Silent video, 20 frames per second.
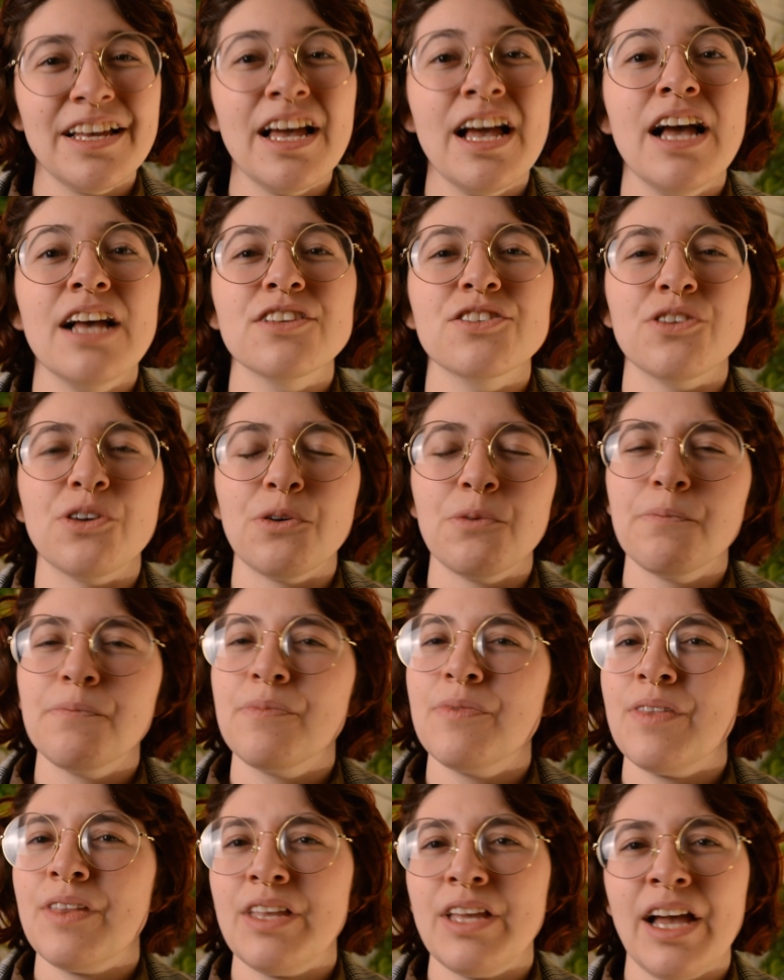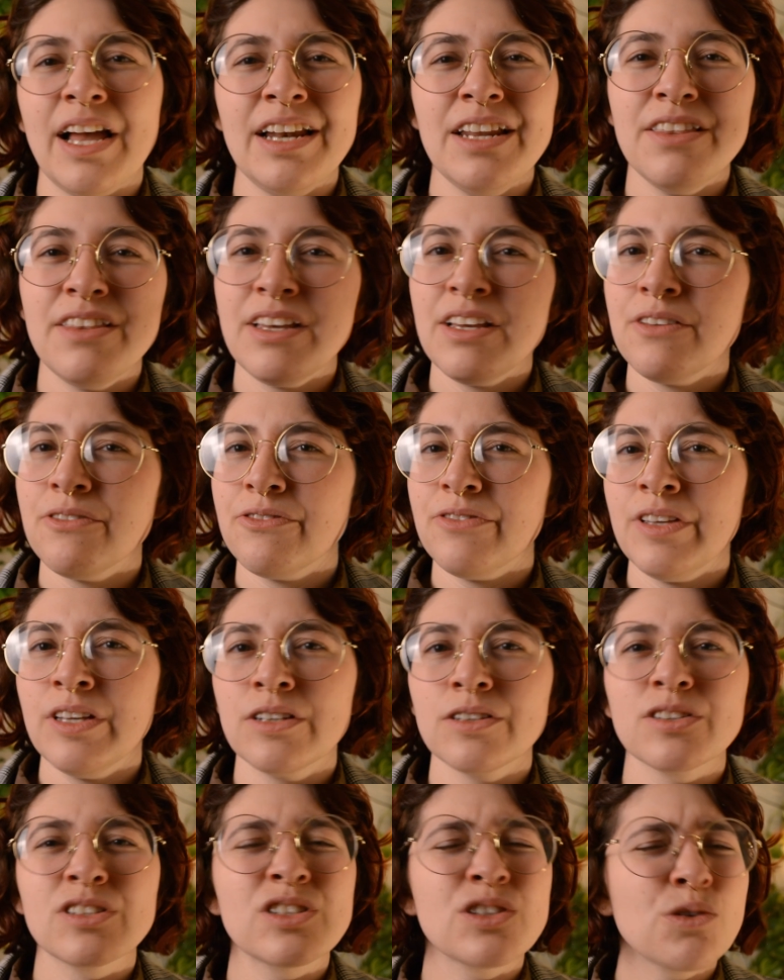So, anything feel
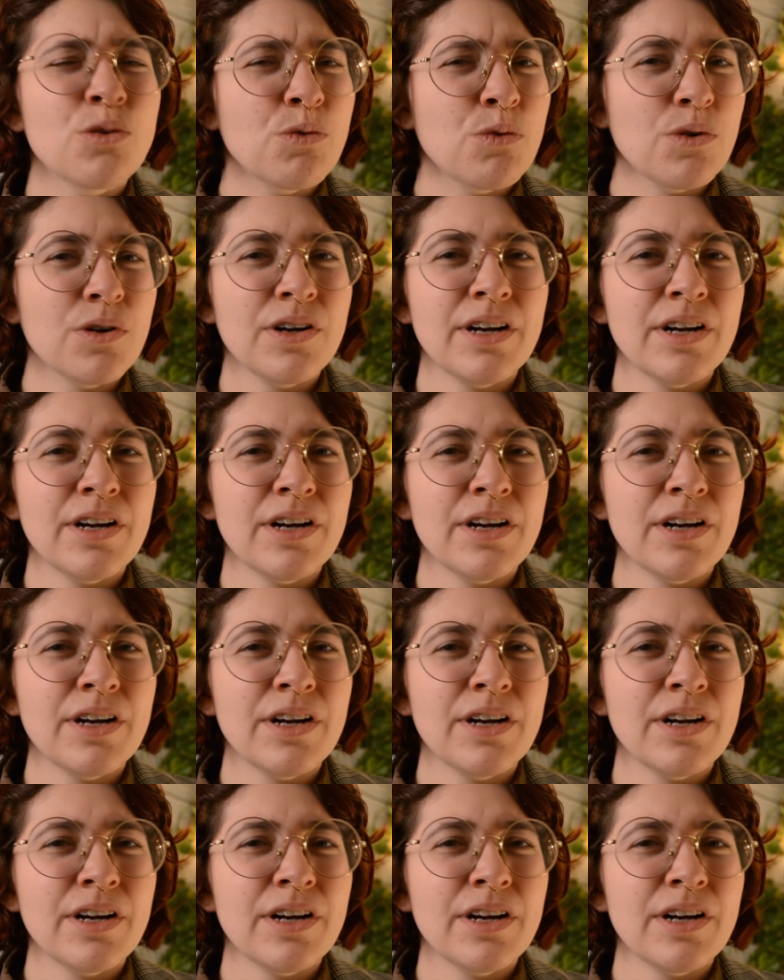sore?